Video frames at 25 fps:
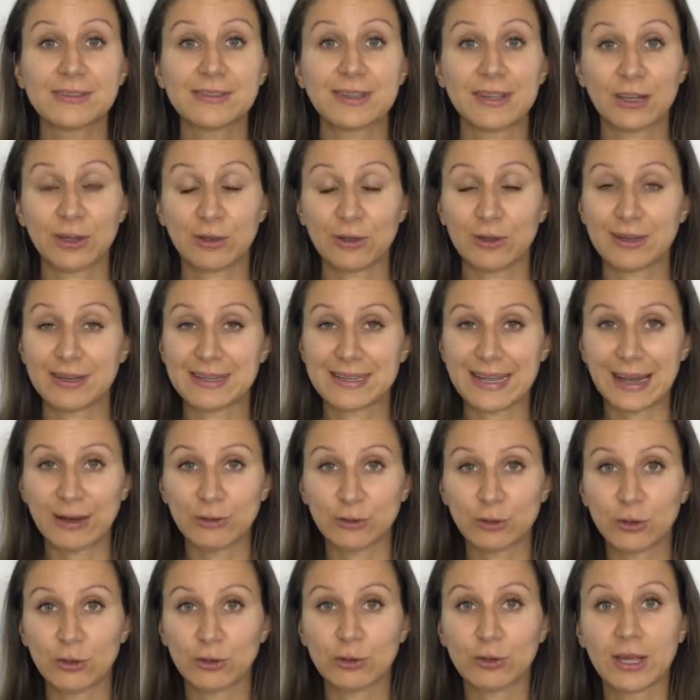that you can
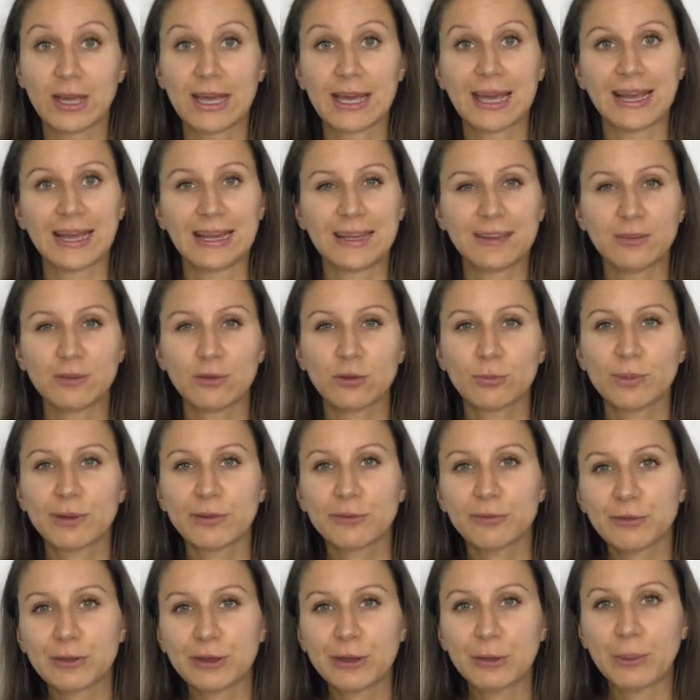download, links to my
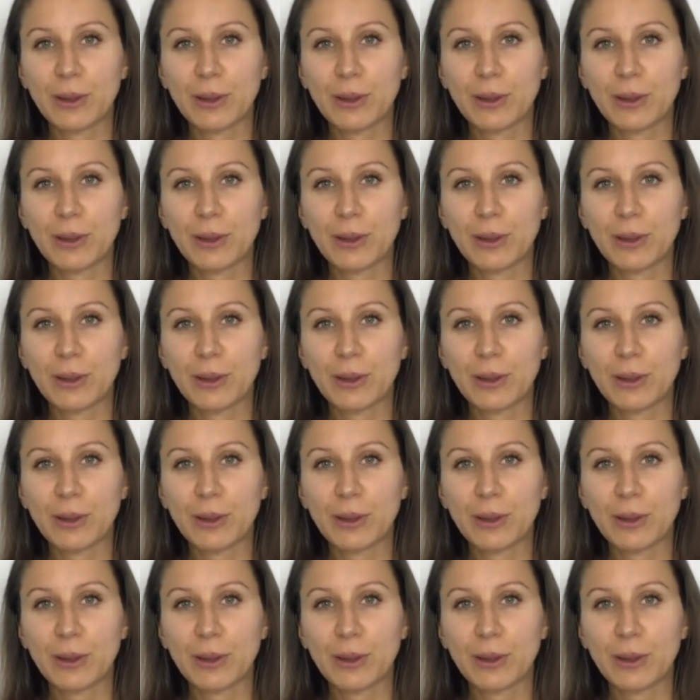free